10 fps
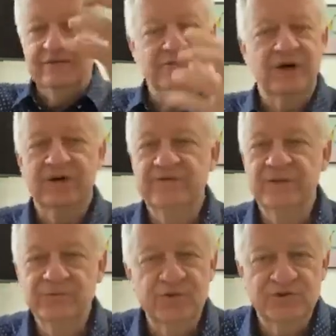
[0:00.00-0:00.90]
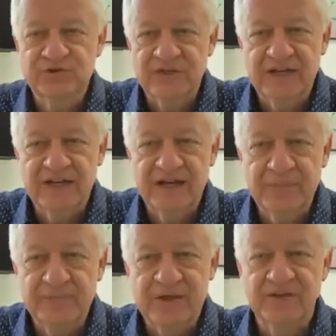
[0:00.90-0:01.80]
one of them was uh,
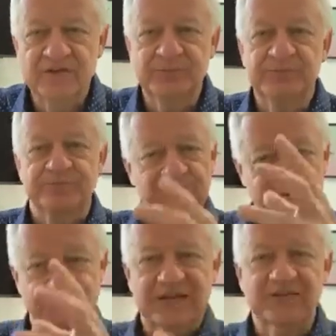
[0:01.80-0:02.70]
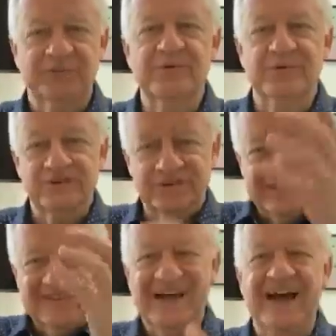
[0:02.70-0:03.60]
um, ex
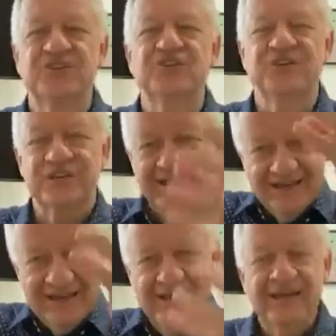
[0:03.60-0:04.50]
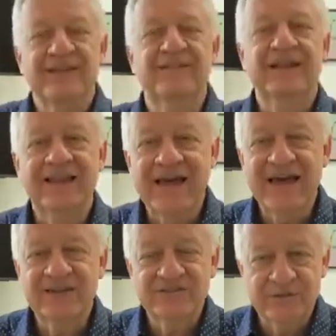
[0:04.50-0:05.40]
experiencing touching the
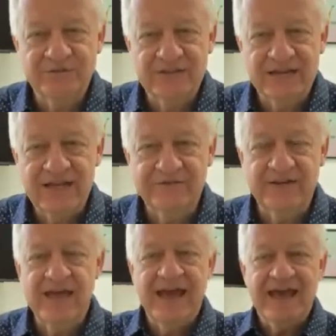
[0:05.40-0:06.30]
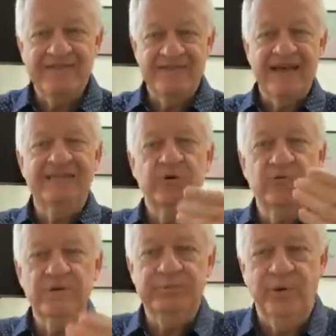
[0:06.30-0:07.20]
legs of the elephant and then they
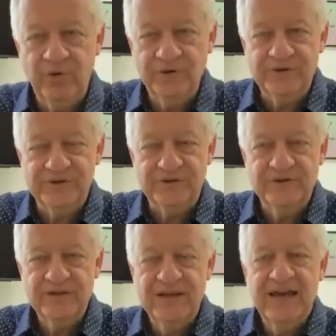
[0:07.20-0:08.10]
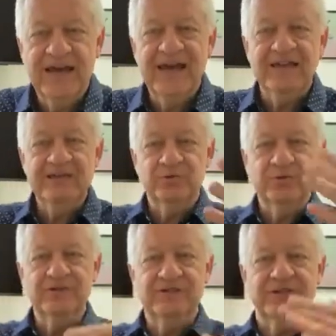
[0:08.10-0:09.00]
reported and
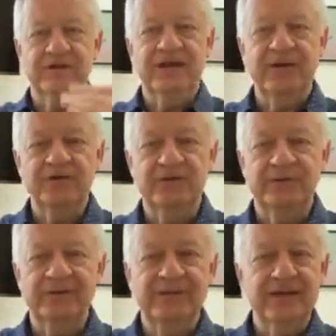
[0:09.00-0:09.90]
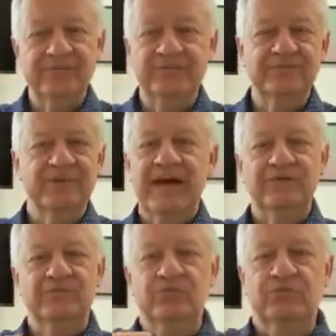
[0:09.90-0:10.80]
what it turned out to be that they had
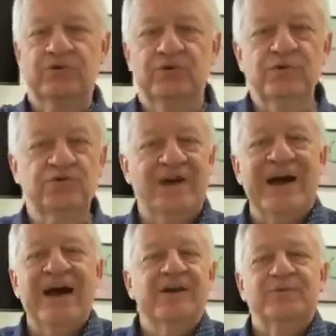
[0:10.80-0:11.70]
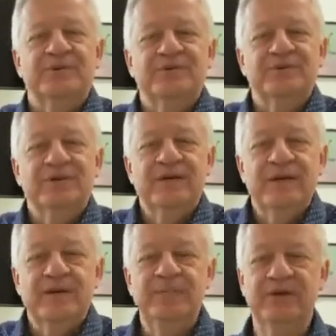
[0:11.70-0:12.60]
a huge argument
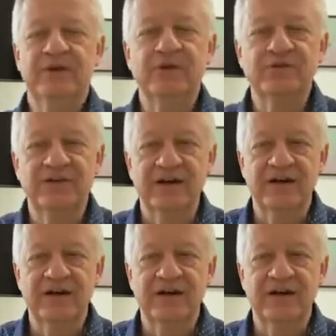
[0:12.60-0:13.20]
because